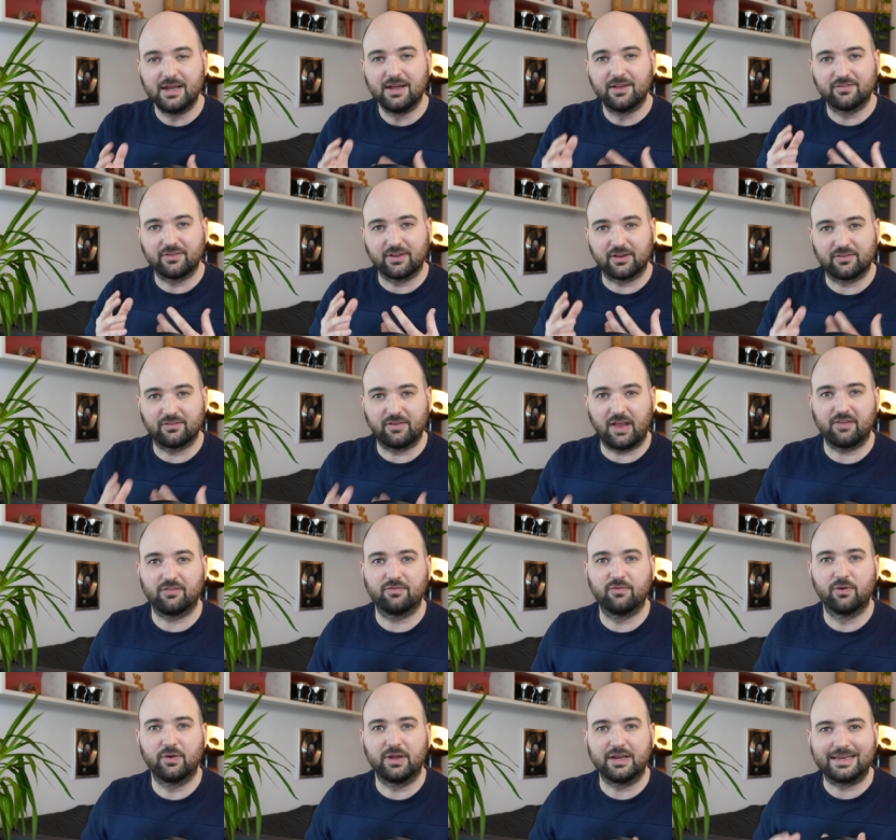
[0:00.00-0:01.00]

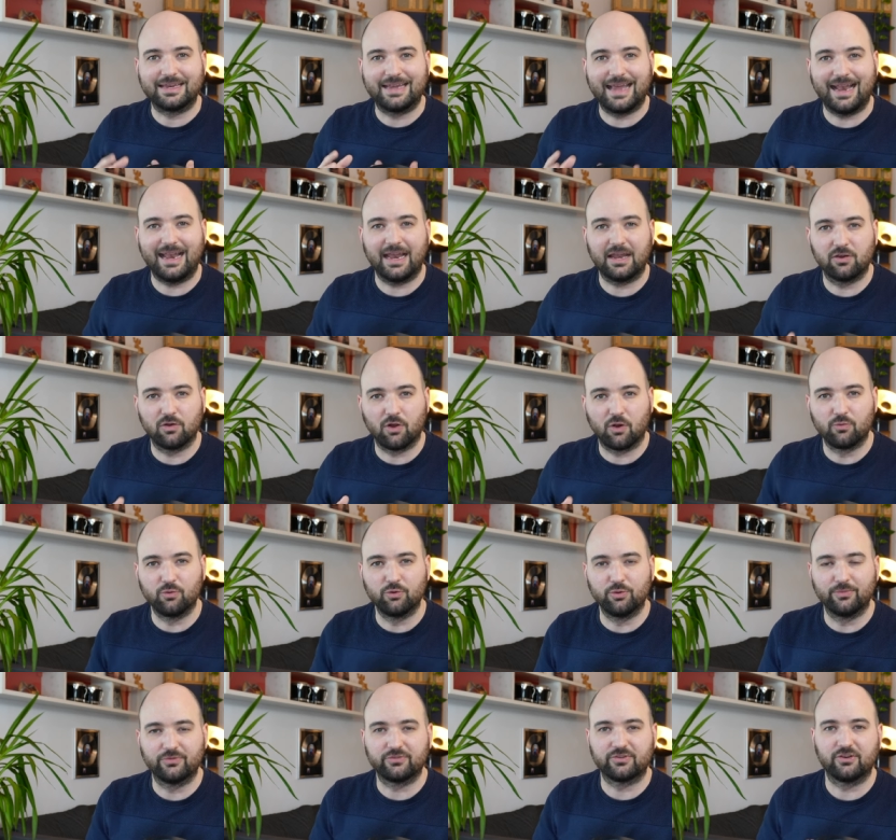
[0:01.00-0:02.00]
successful in getting your
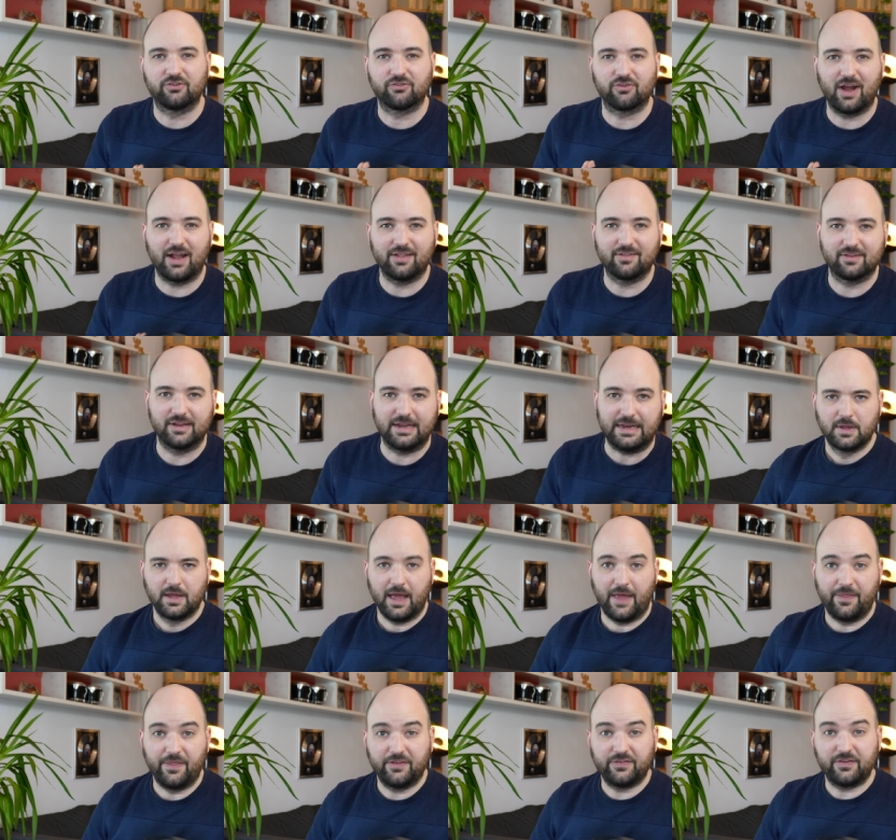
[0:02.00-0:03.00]
rooms to translate.
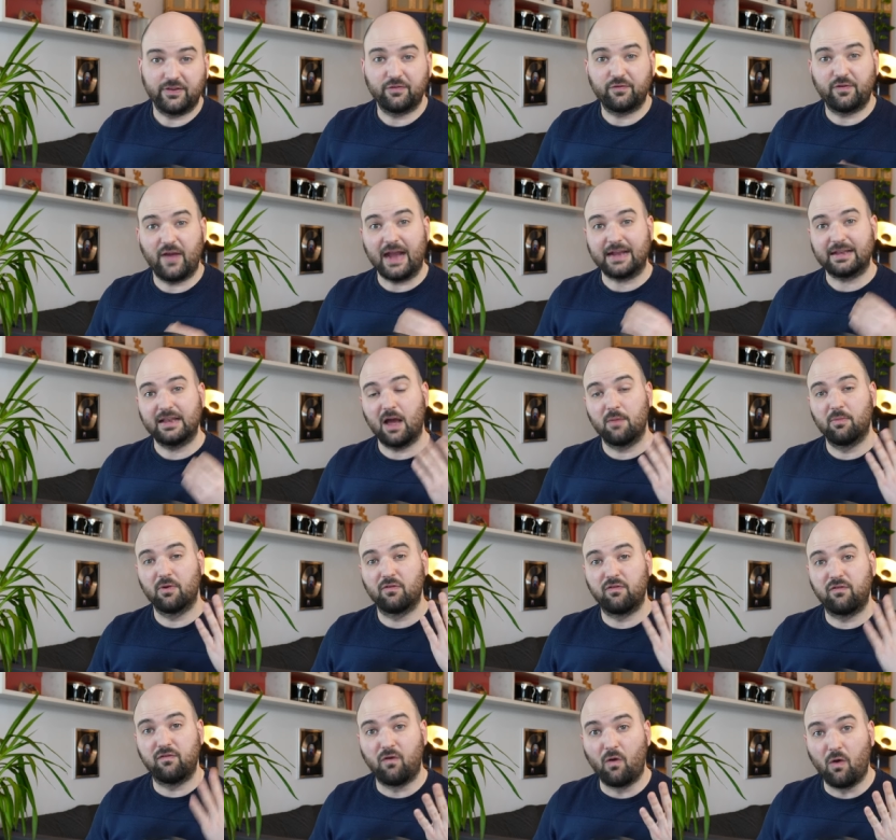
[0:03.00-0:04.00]
And this is fact number
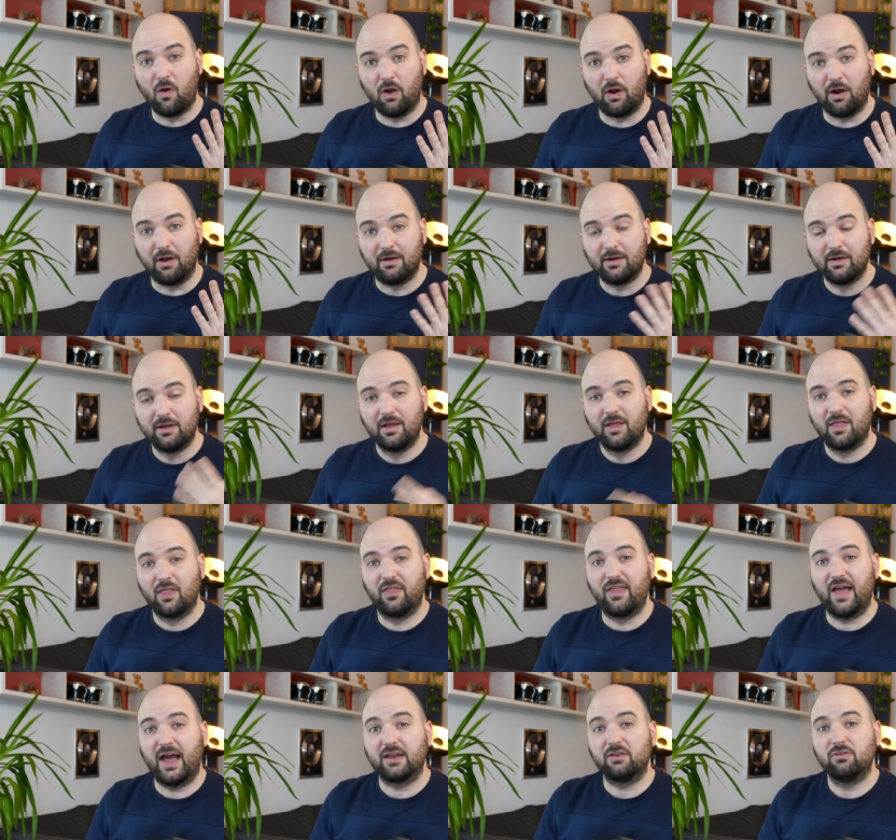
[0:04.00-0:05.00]
four
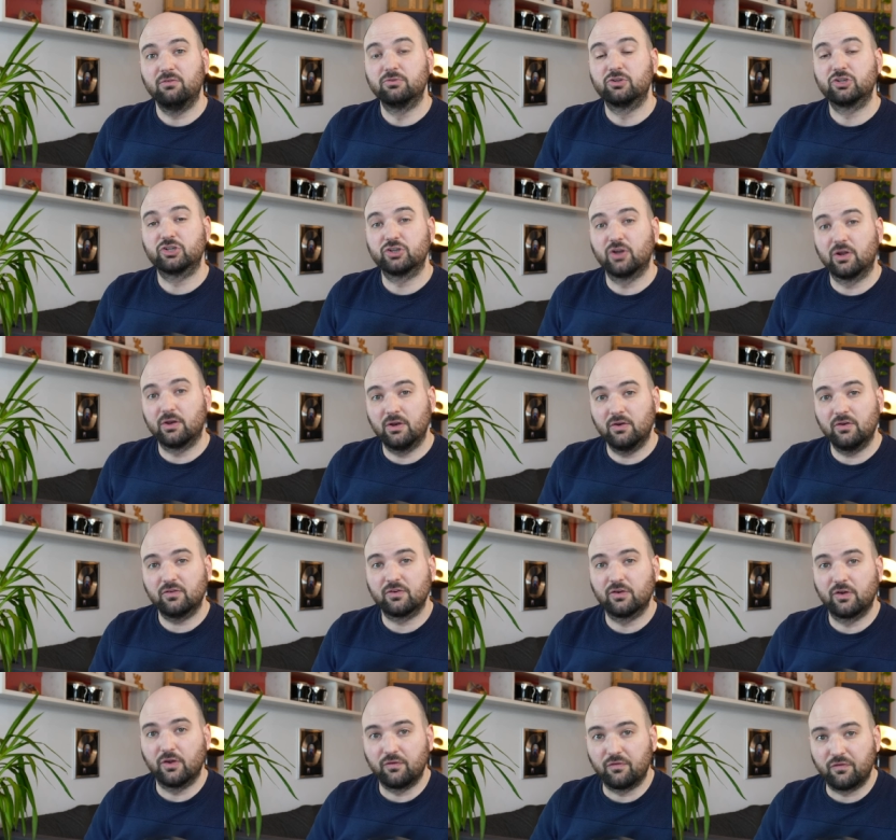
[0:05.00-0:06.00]
that you shouldn't
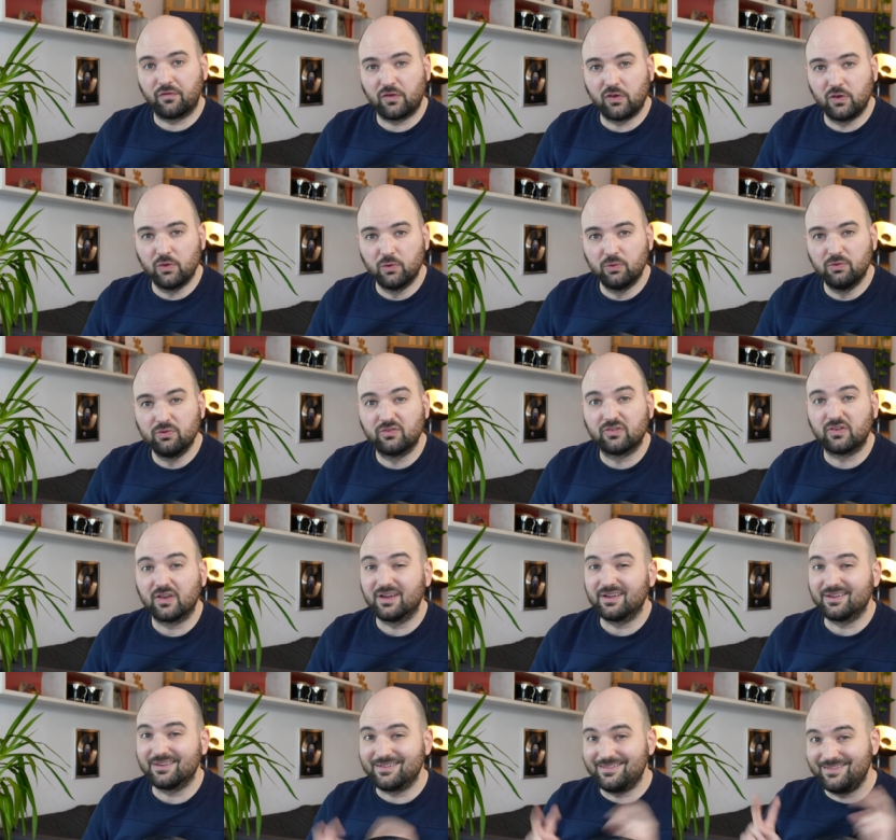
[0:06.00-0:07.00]
confuse
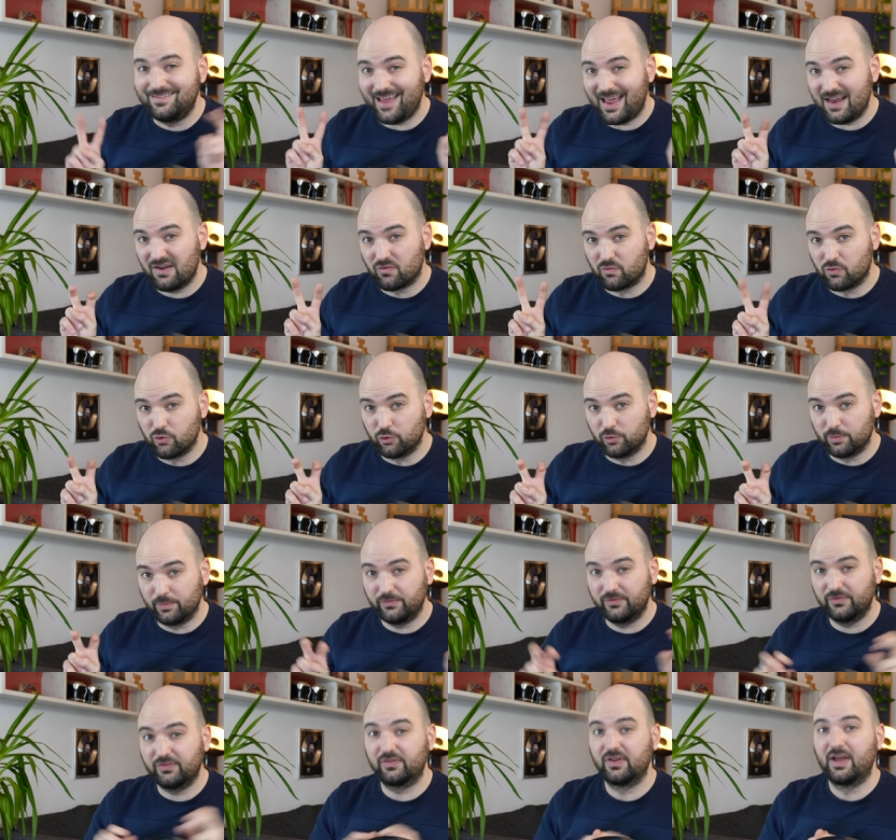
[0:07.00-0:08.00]
dead
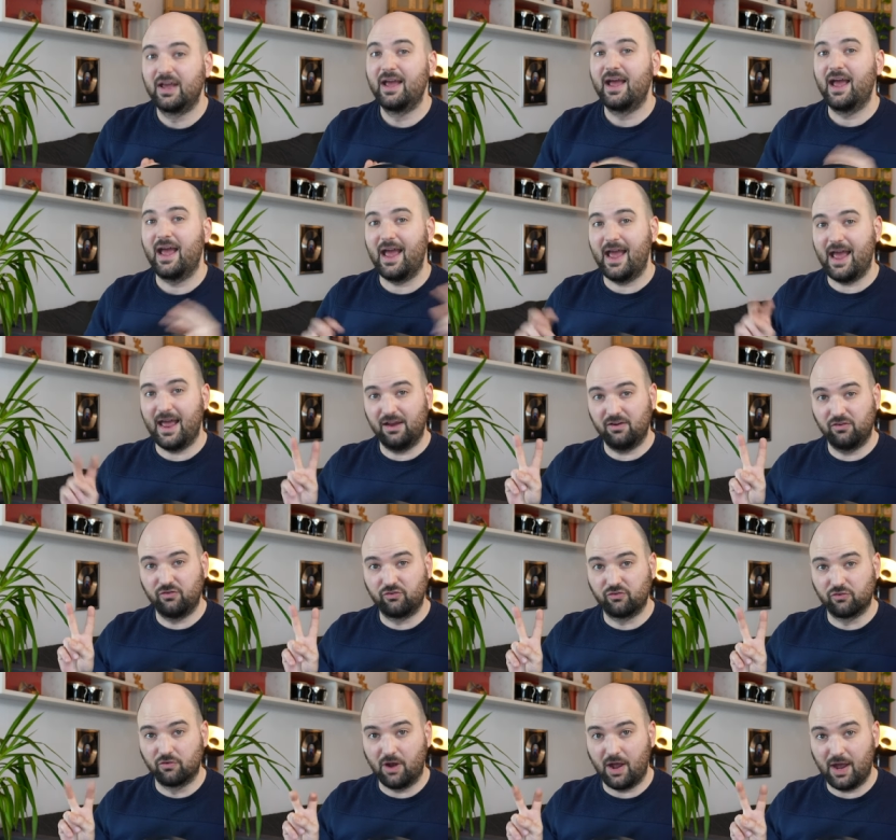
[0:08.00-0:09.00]
rooms and
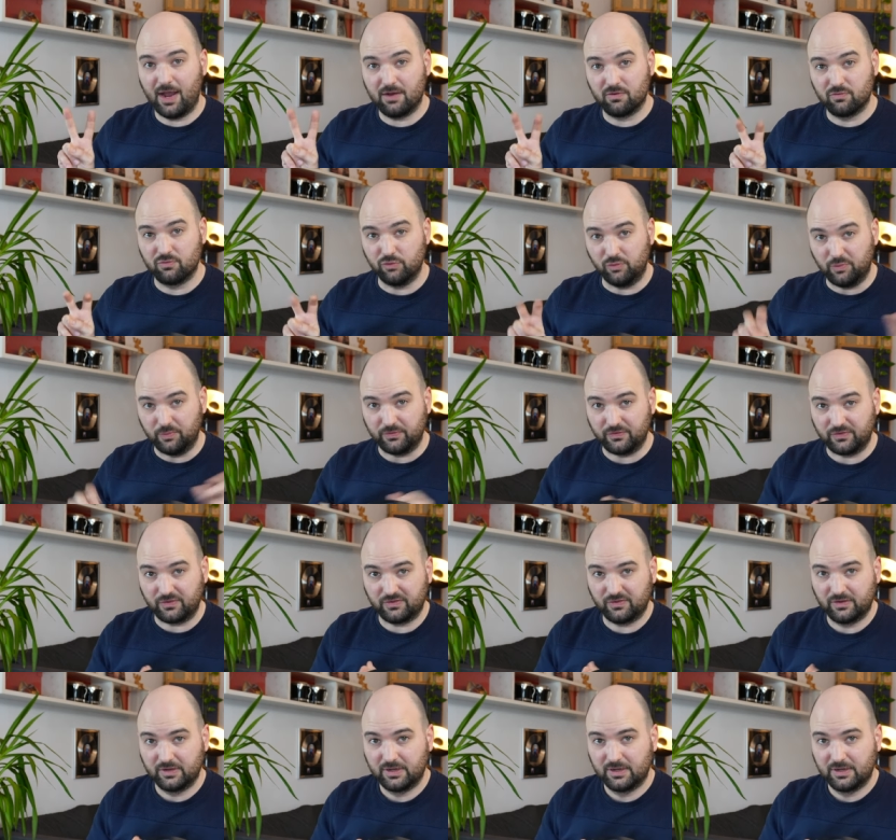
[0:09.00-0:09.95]
dry rooms.